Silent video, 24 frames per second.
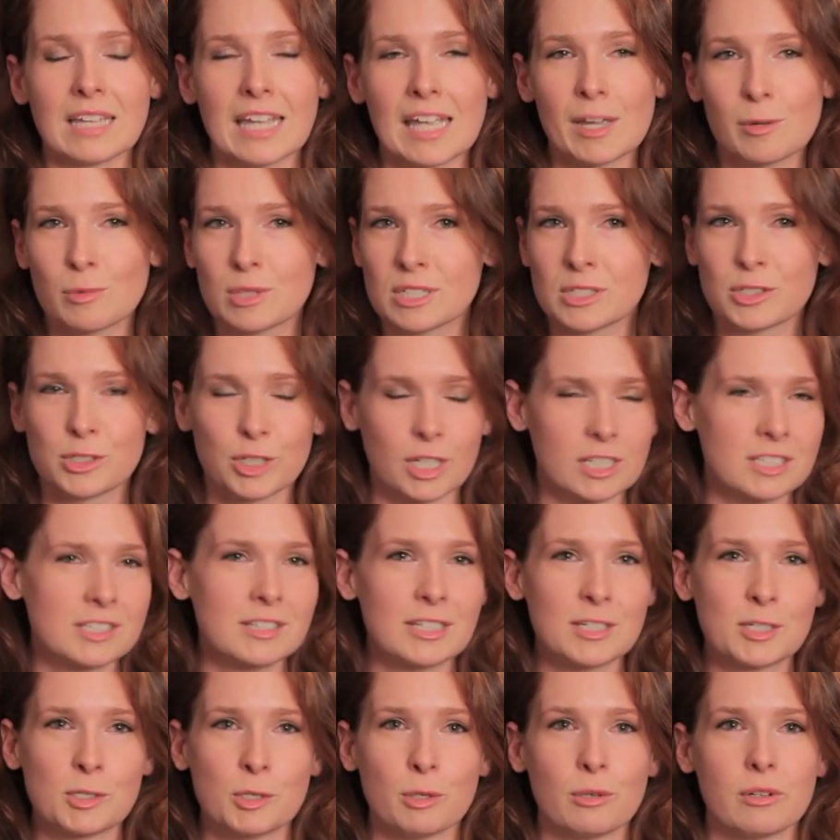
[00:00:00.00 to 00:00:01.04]
It was just
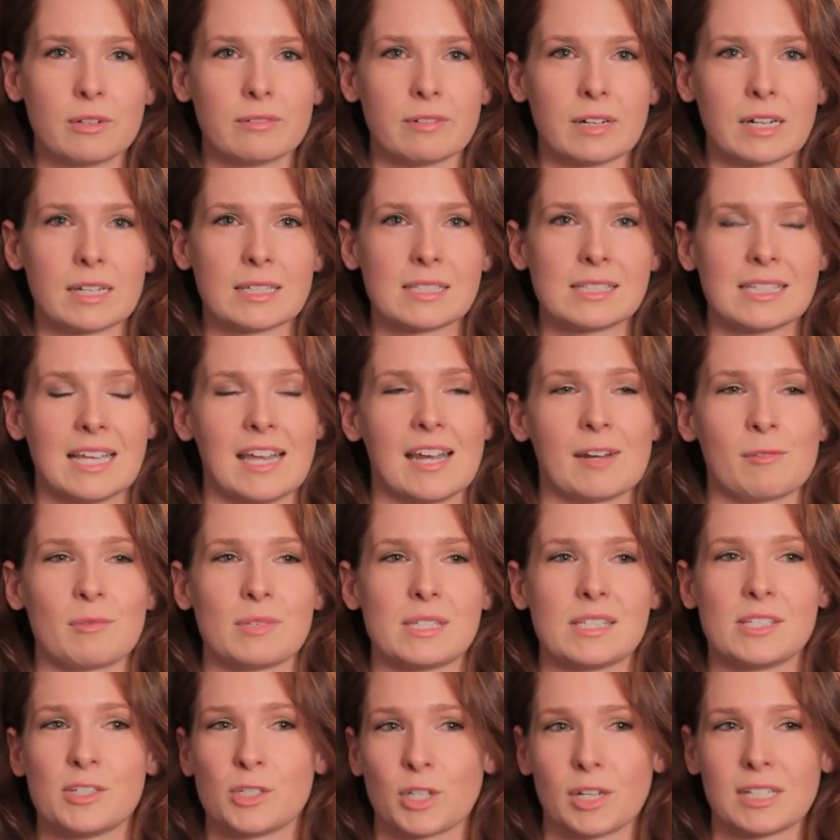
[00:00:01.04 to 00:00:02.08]
the two of us, and it
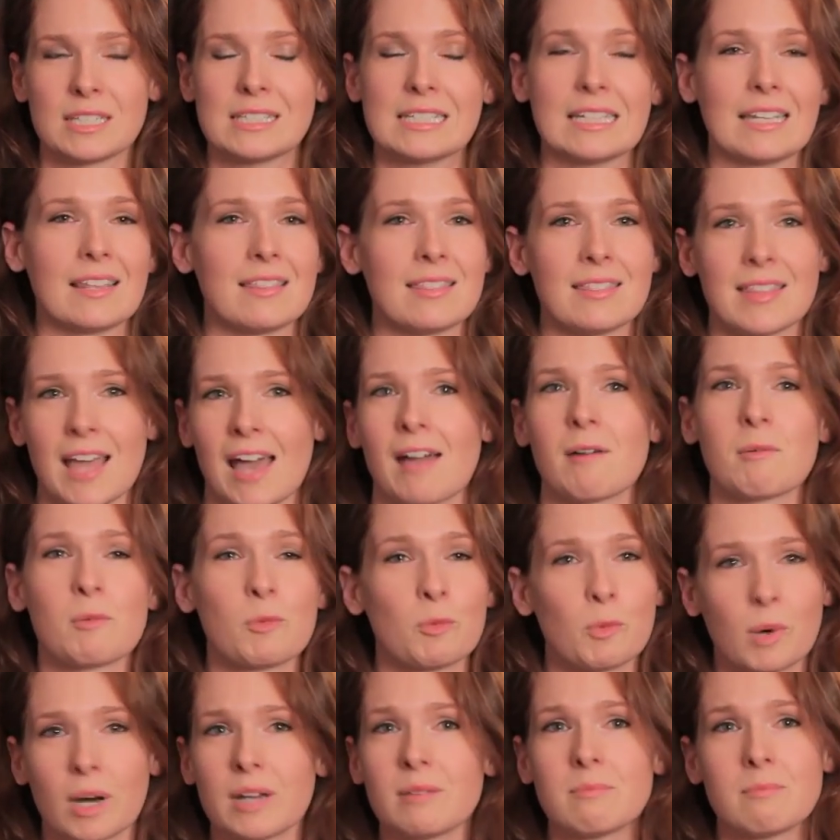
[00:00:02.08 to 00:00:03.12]
was just in that
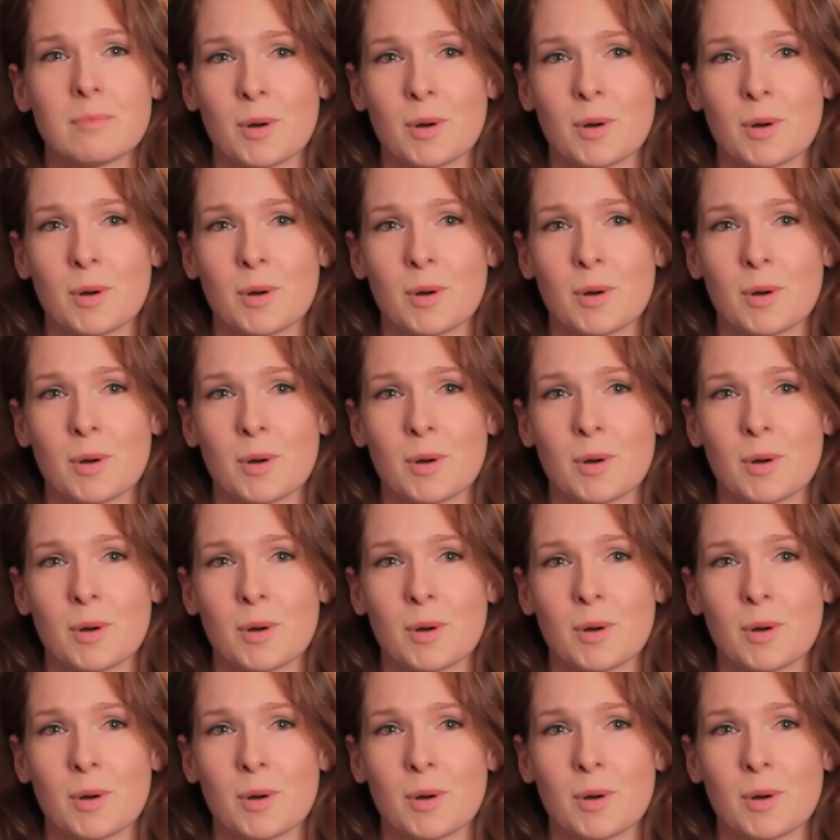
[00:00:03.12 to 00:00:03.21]
one